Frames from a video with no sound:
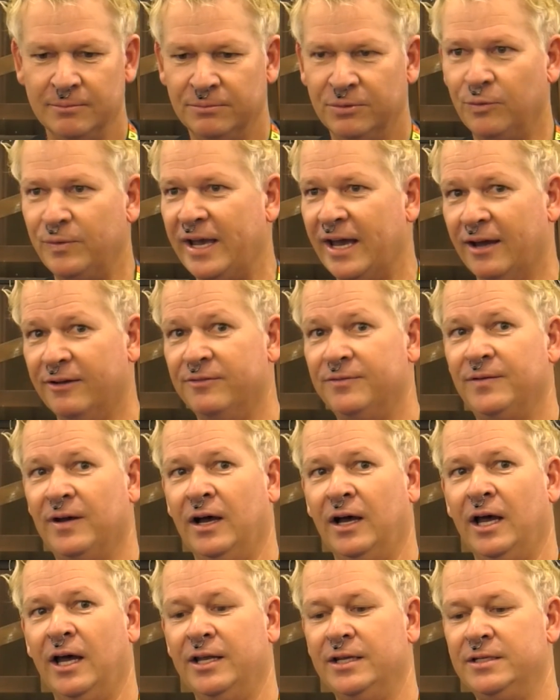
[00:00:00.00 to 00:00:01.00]
But we have
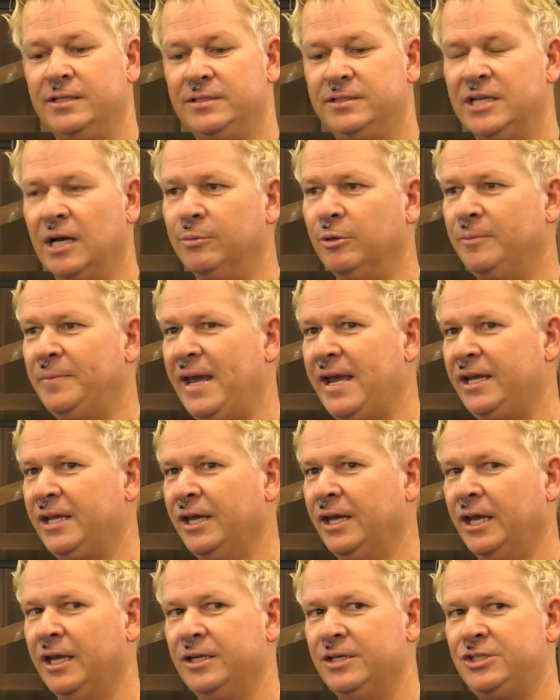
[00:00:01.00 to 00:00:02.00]
double
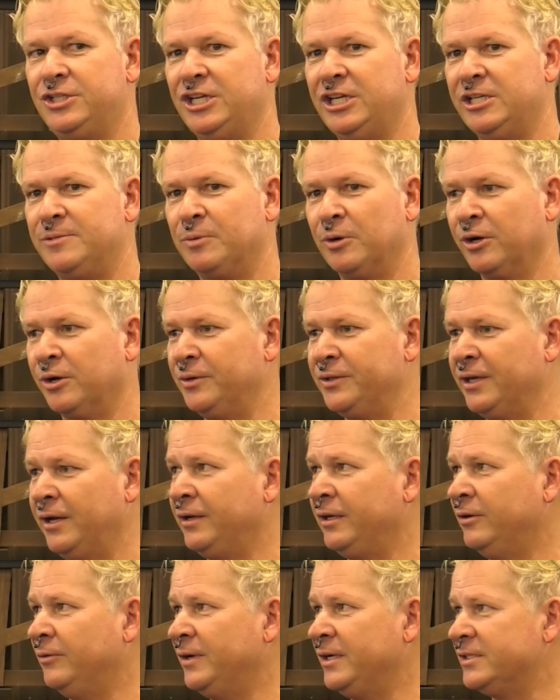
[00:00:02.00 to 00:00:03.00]
bacon cheeseburger with
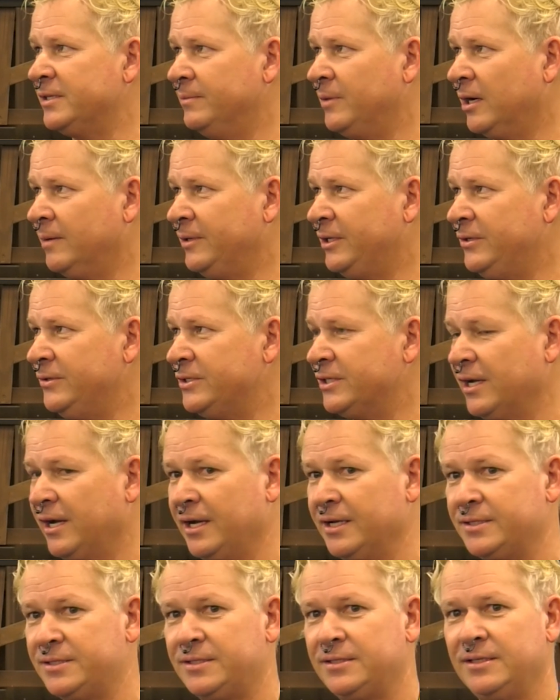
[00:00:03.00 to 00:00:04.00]
onion rings and barbecue
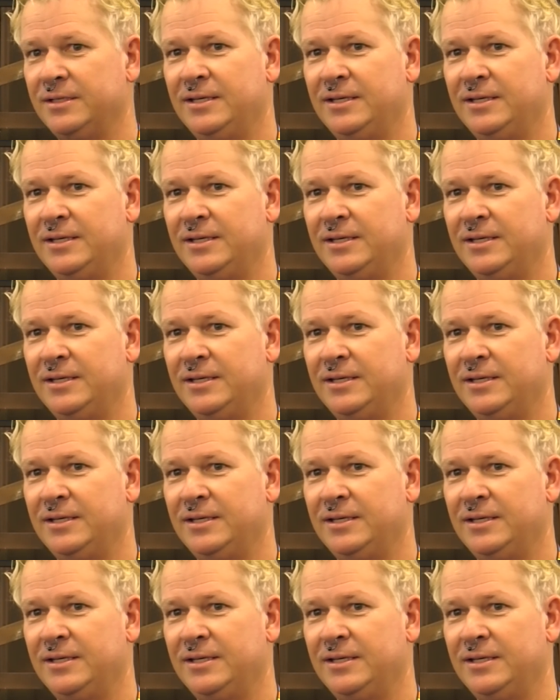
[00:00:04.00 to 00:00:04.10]
sauce.